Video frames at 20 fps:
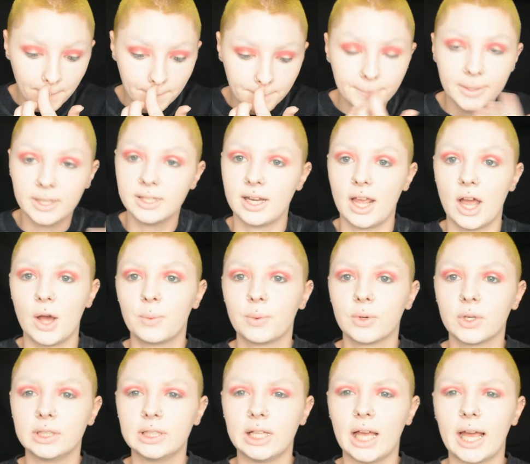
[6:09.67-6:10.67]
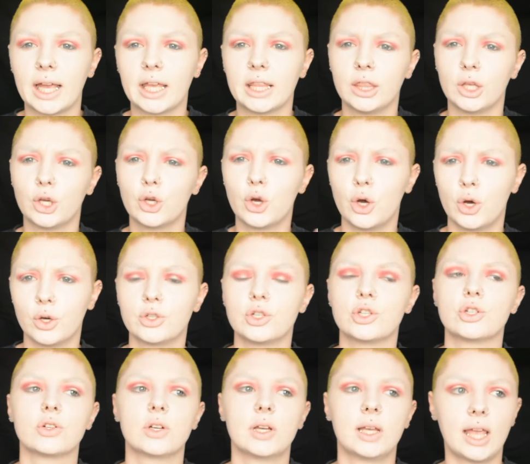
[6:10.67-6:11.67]
but now we're in like The
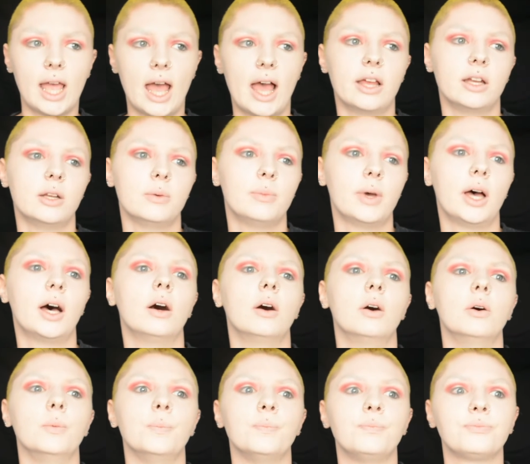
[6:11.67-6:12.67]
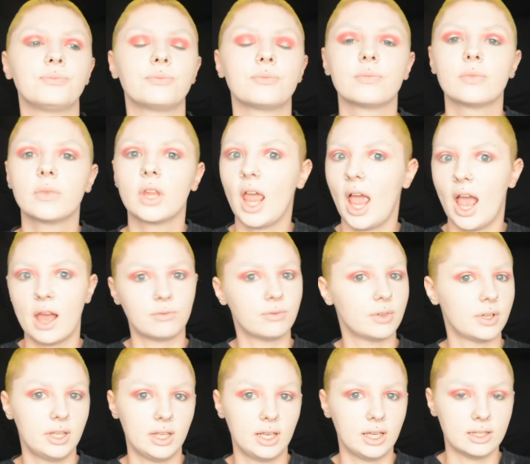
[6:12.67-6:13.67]
Conjuring, Annabelle,
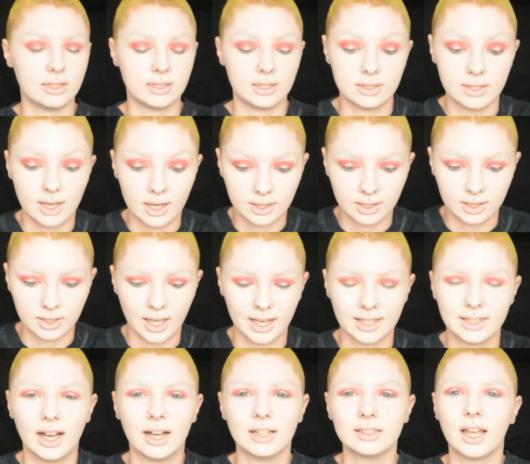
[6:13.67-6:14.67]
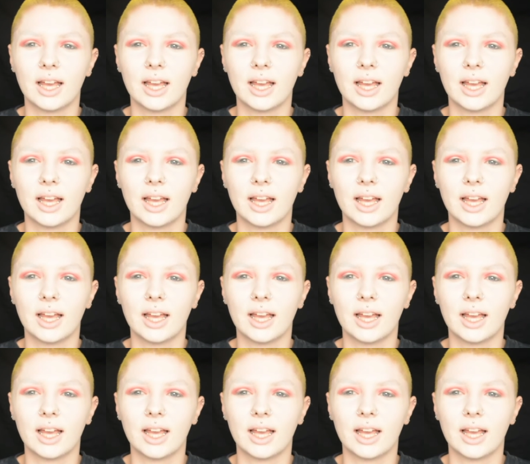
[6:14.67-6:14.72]
everything is exactly like that.